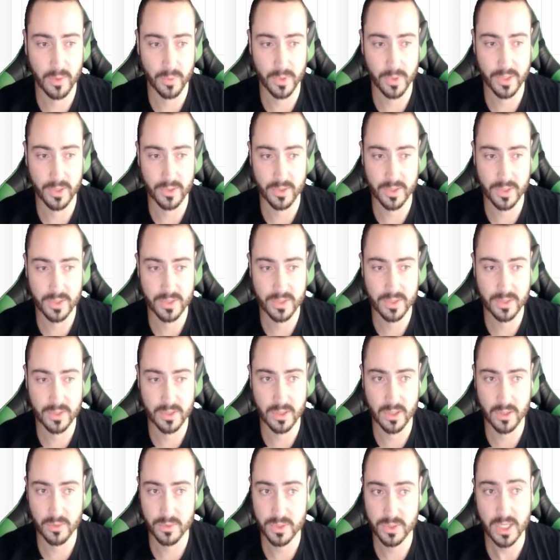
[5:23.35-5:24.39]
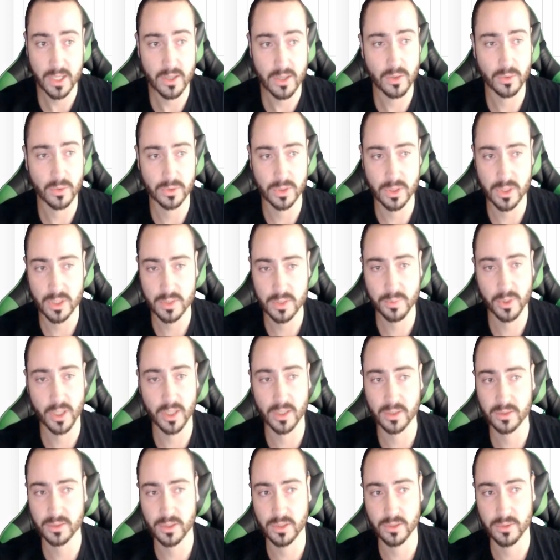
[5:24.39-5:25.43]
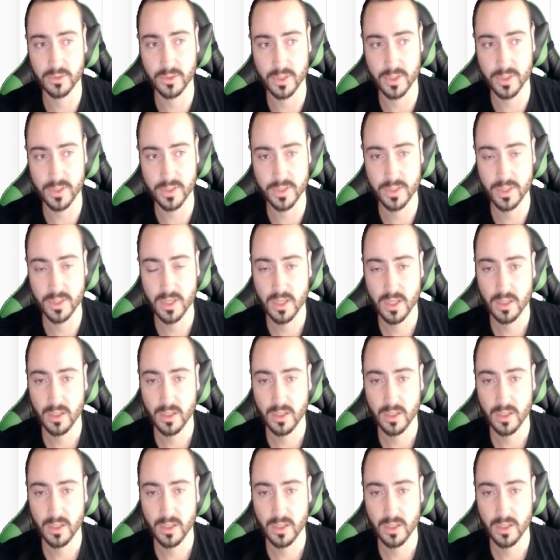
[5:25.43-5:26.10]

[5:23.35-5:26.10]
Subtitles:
whether it's stakeholders, product owners,